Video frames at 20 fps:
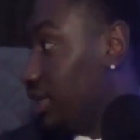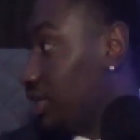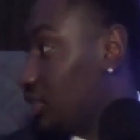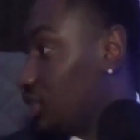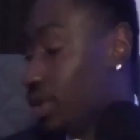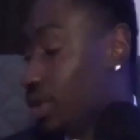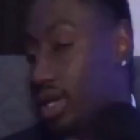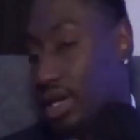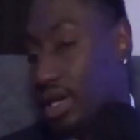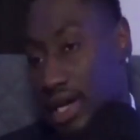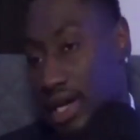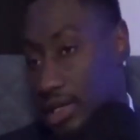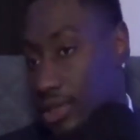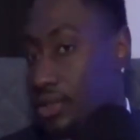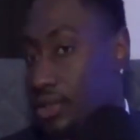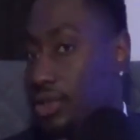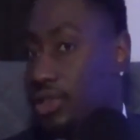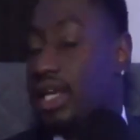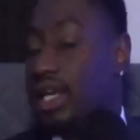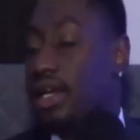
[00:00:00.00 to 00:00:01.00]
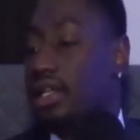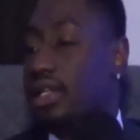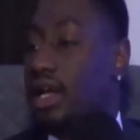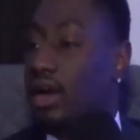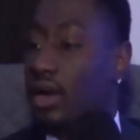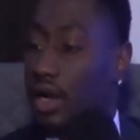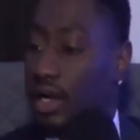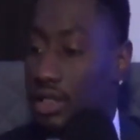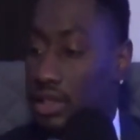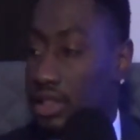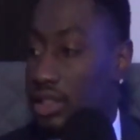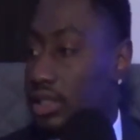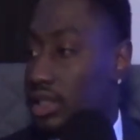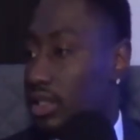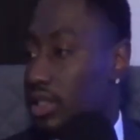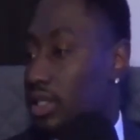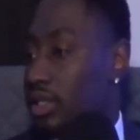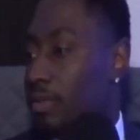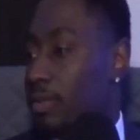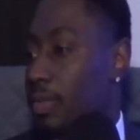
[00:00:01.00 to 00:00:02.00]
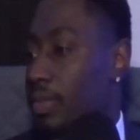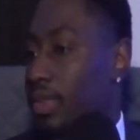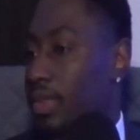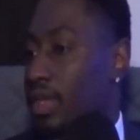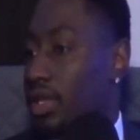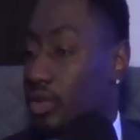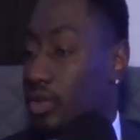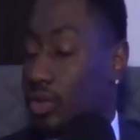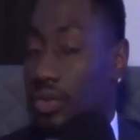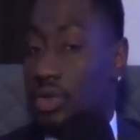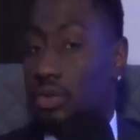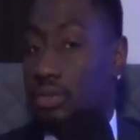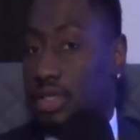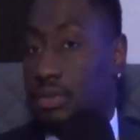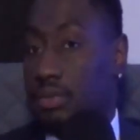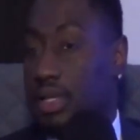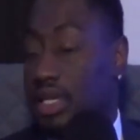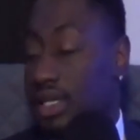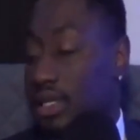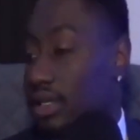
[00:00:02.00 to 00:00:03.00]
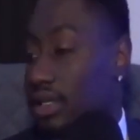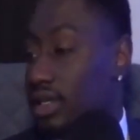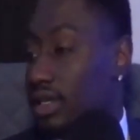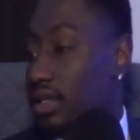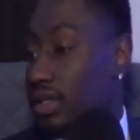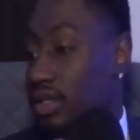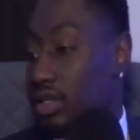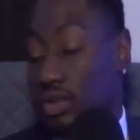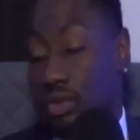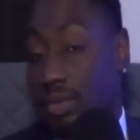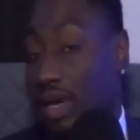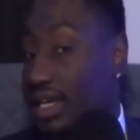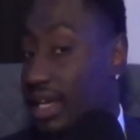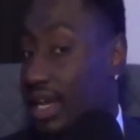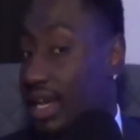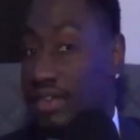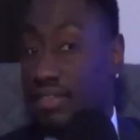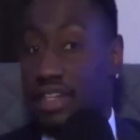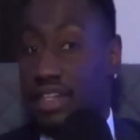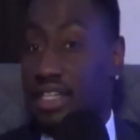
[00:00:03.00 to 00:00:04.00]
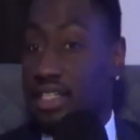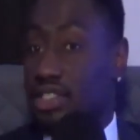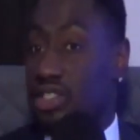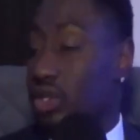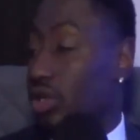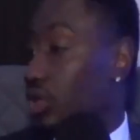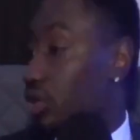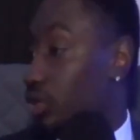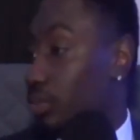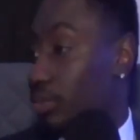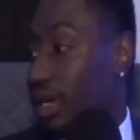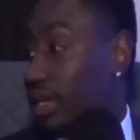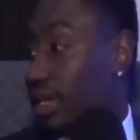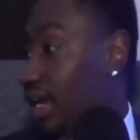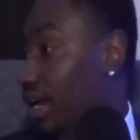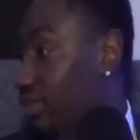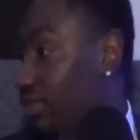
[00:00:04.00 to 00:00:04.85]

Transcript: So I learned now, like, all right, look, in order to be big, you might have a hit song, you might have the